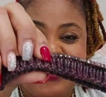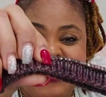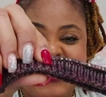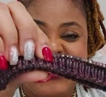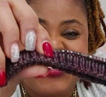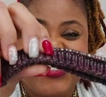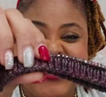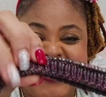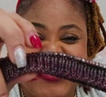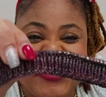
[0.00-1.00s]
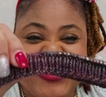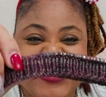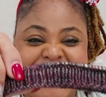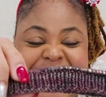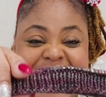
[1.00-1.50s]

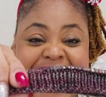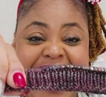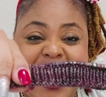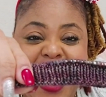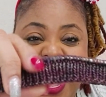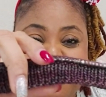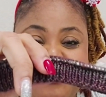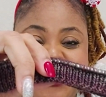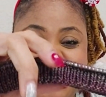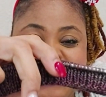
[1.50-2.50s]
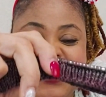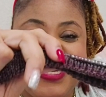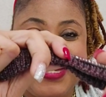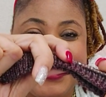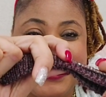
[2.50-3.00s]
Woo-hoo-hoo-hoo. I
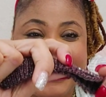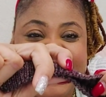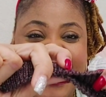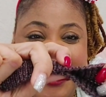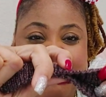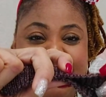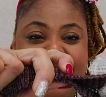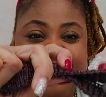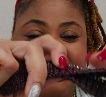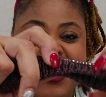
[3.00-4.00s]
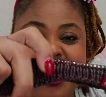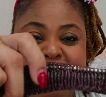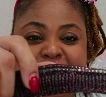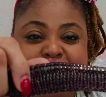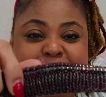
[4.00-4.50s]
absolutely, and I'm loving
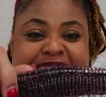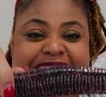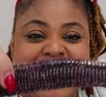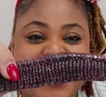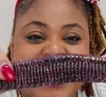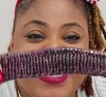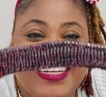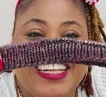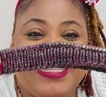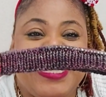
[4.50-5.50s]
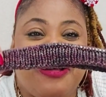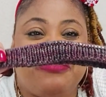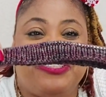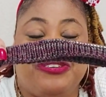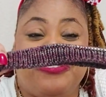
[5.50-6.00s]
how it's been knitted up
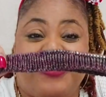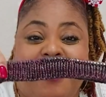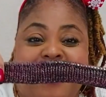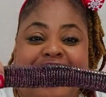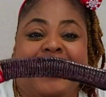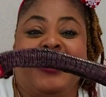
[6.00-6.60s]
so far.